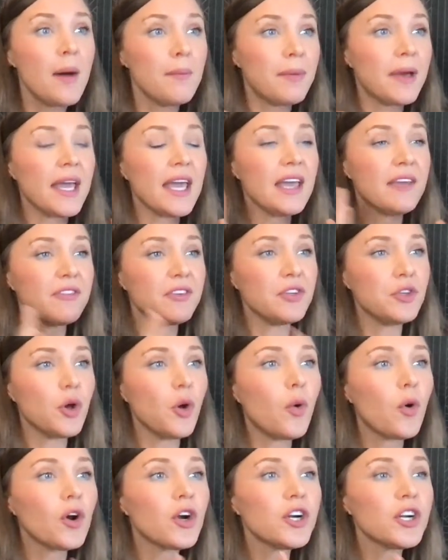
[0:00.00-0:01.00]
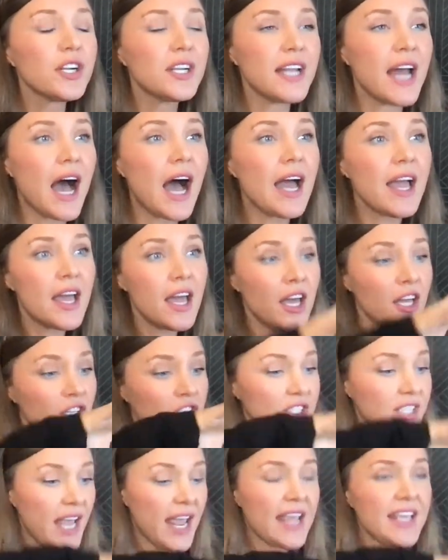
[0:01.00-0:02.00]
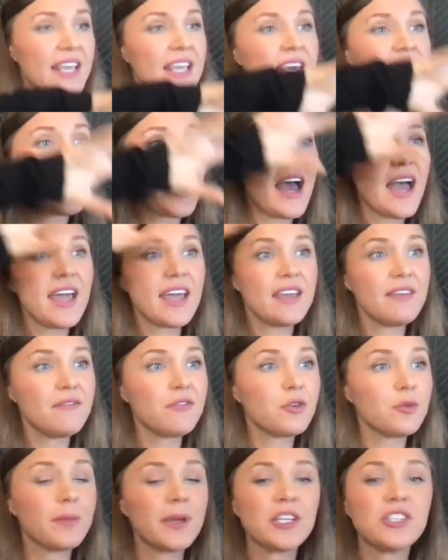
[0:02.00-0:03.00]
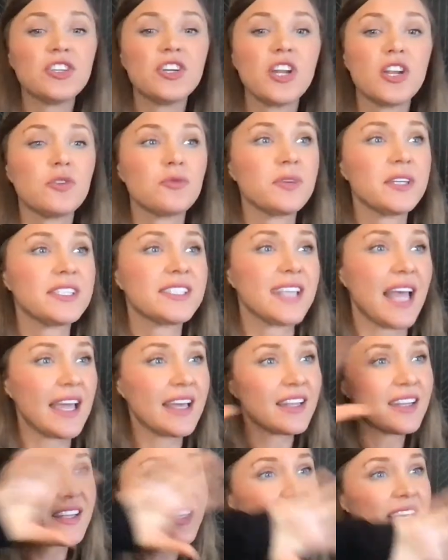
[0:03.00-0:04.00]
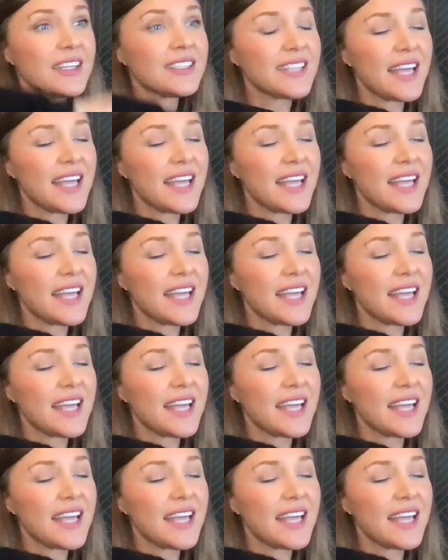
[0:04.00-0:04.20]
But if you're not taking that information and recycling it,